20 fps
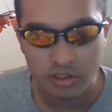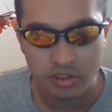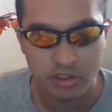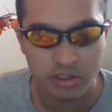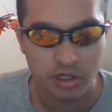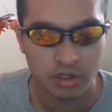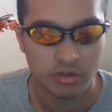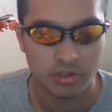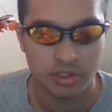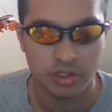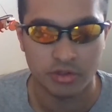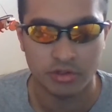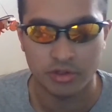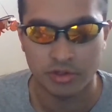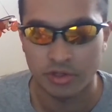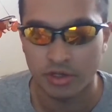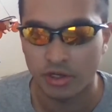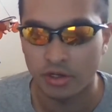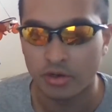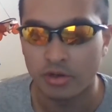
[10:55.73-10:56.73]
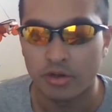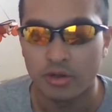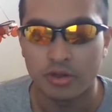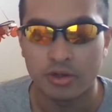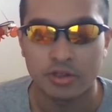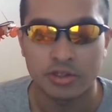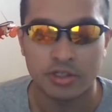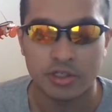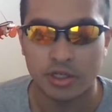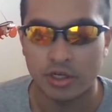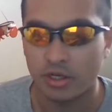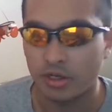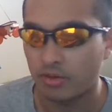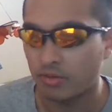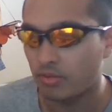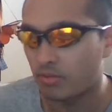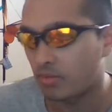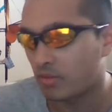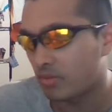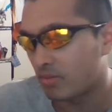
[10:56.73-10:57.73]
JoJo, you know.
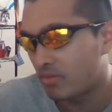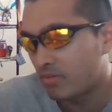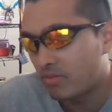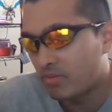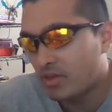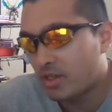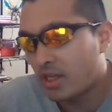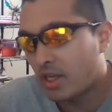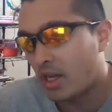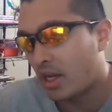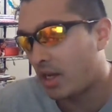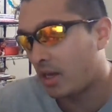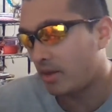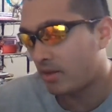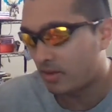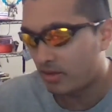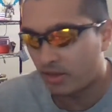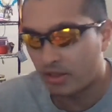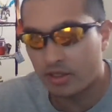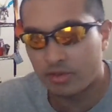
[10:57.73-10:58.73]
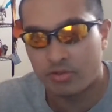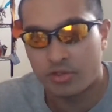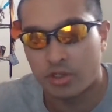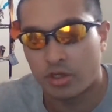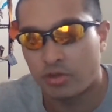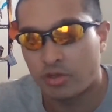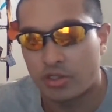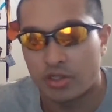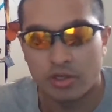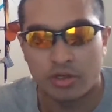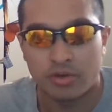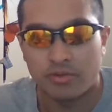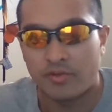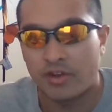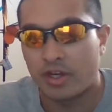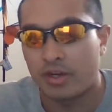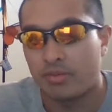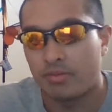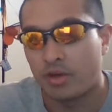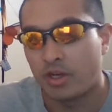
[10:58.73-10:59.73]
So yeah, love JoJo
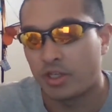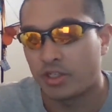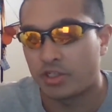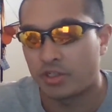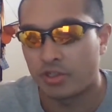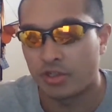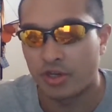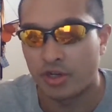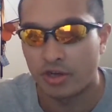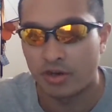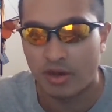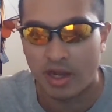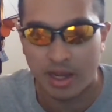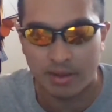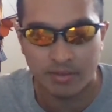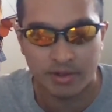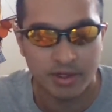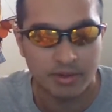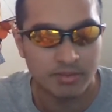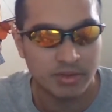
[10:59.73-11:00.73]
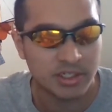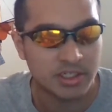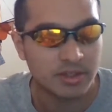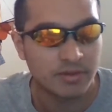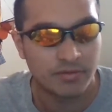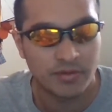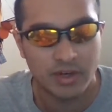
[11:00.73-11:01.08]
very much, you know. I'm gonna miss it